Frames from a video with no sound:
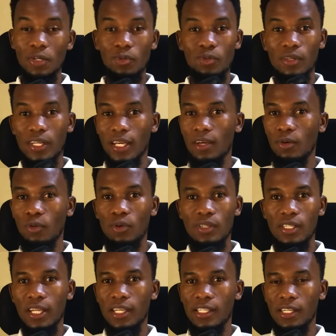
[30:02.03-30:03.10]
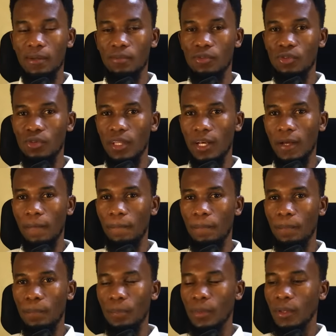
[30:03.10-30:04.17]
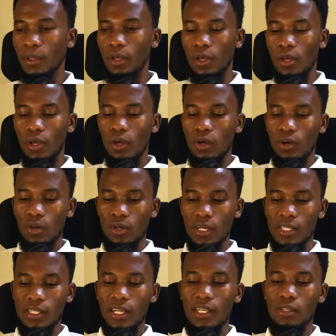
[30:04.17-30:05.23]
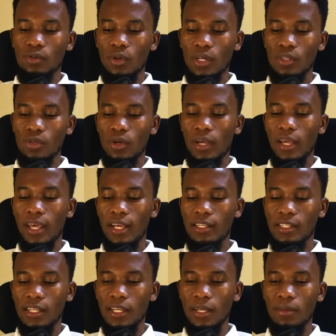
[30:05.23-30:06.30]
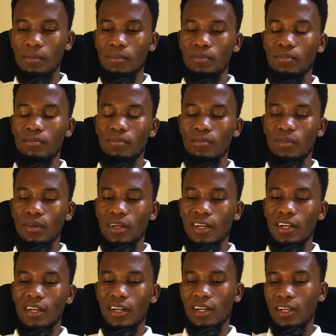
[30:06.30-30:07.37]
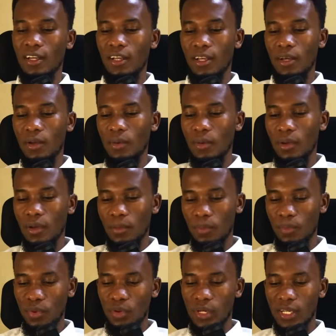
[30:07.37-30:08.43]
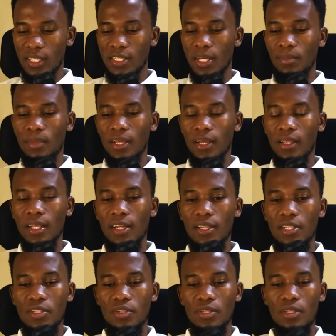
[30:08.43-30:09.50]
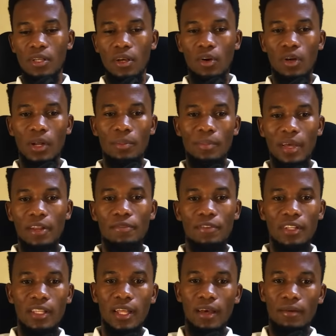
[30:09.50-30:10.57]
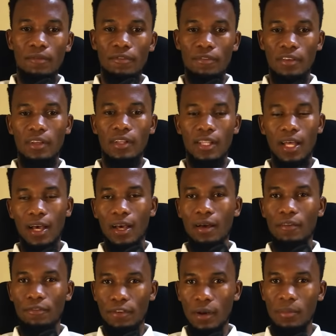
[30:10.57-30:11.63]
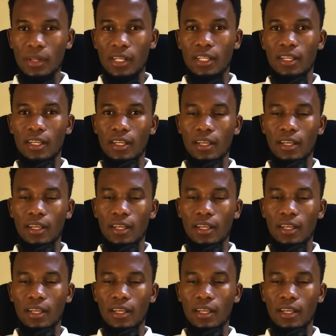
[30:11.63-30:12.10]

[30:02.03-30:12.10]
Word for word: will let, won't let him do that. Congress Dad want to get him building something that is going to benefit the, the family